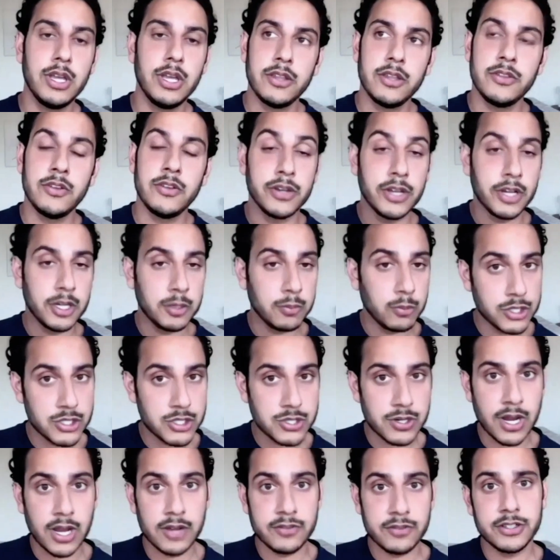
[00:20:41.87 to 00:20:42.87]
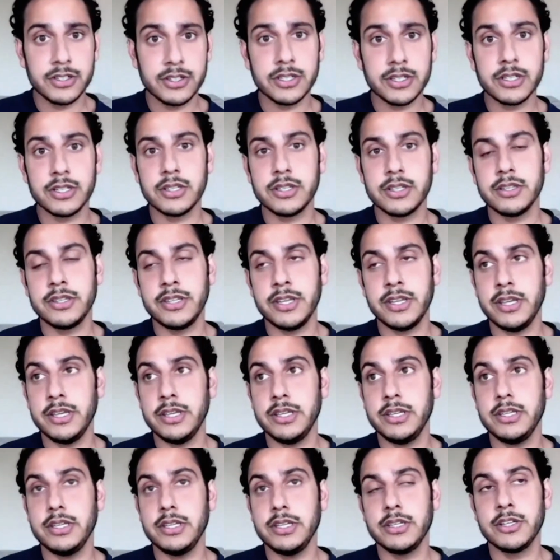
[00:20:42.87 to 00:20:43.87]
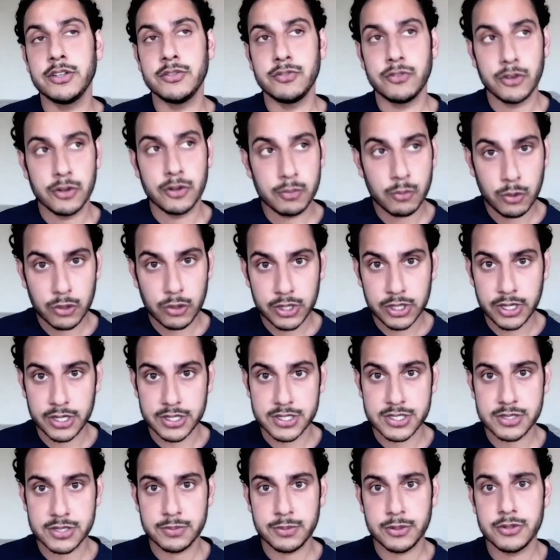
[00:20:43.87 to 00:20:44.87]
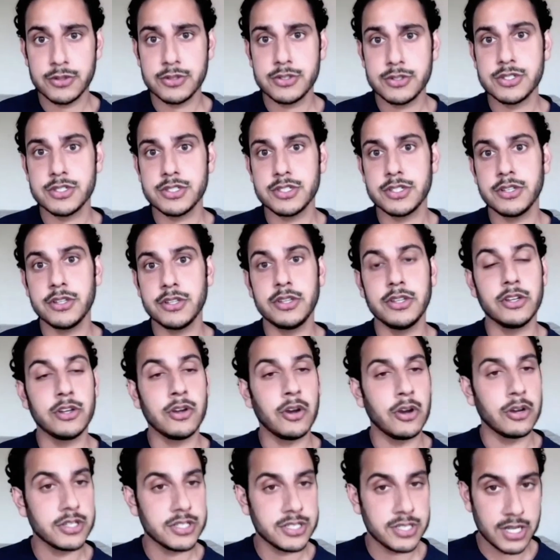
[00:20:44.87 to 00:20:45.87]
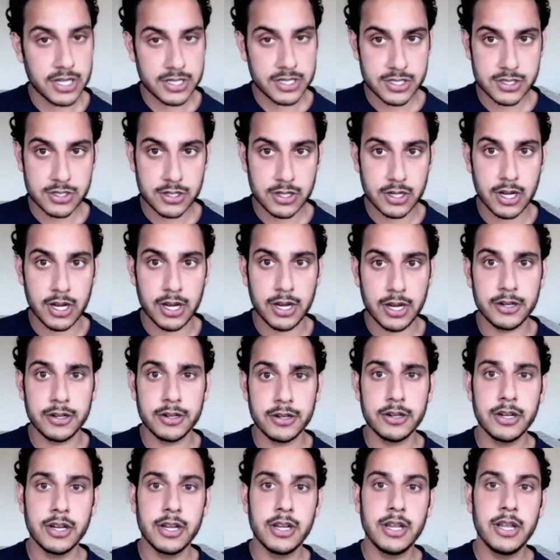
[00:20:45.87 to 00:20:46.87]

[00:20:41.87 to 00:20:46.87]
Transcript: They're getting more traffic, they convert more customers, the cart sizes are higher,